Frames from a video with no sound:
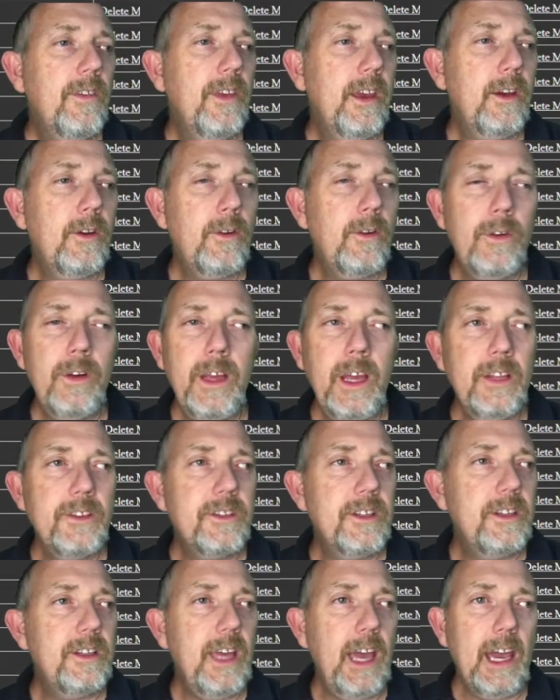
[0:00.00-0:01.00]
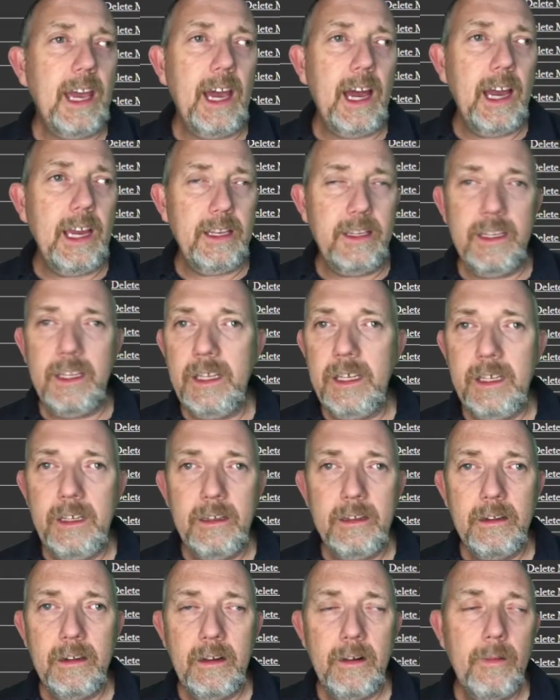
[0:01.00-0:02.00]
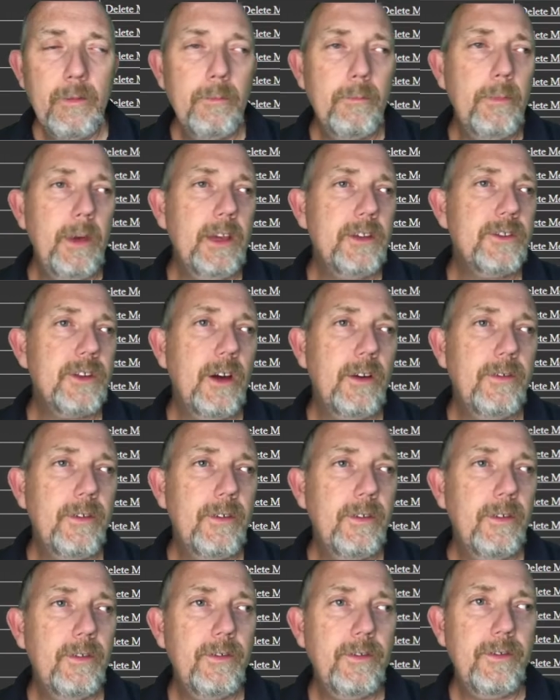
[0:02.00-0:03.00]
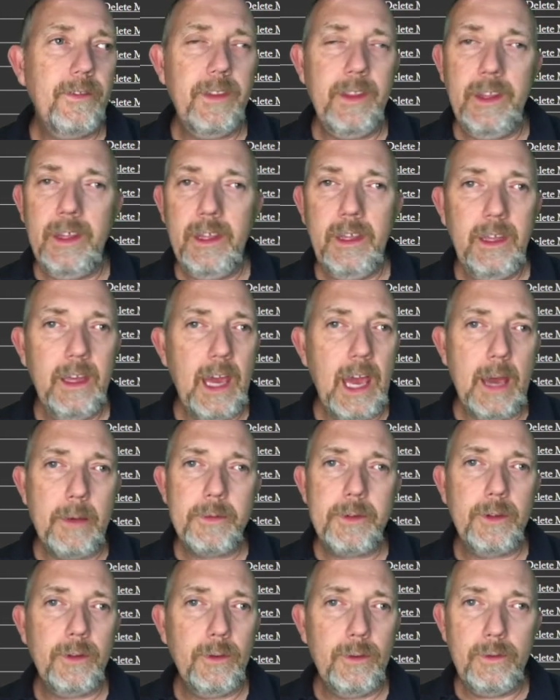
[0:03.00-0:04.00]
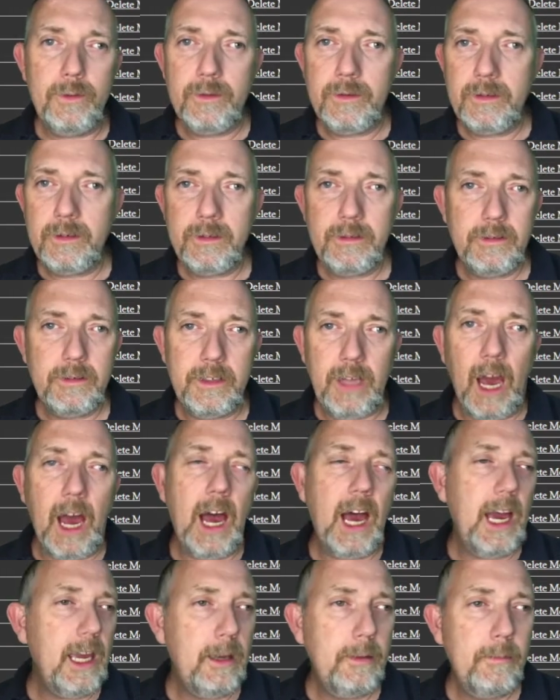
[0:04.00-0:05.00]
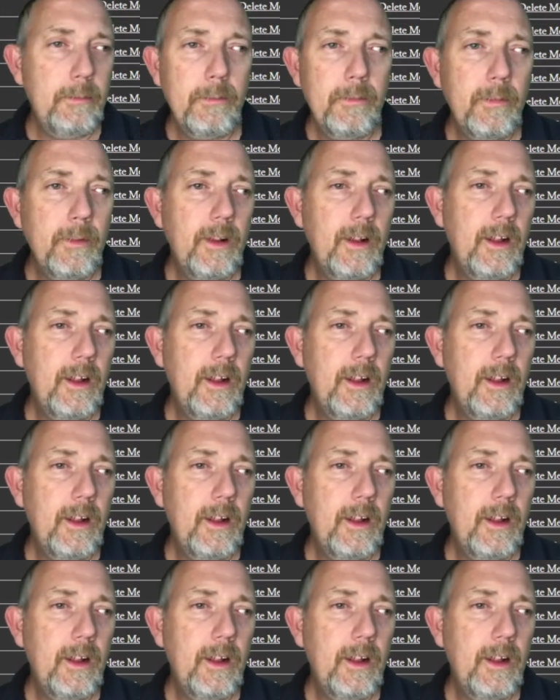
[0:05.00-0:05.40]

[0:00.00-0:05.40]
It creates a deck ID based off of the absolute time.